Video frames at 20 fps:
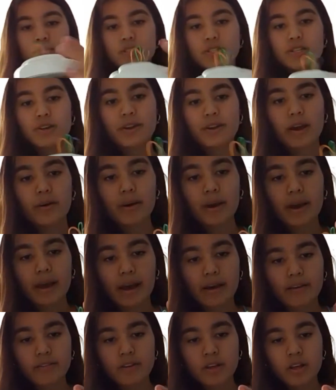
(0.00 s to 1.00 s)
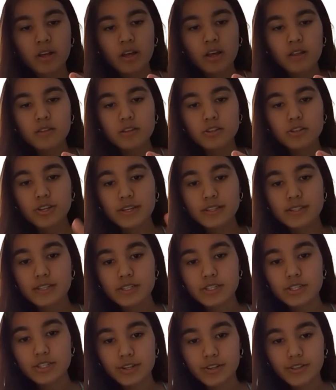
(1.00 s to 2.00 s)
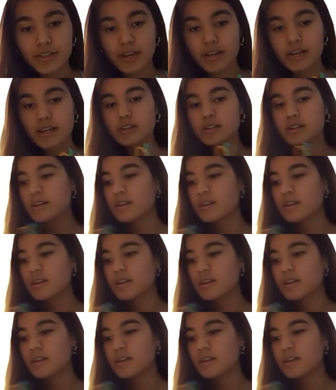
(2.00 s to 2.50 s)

So now I have the transistor in there.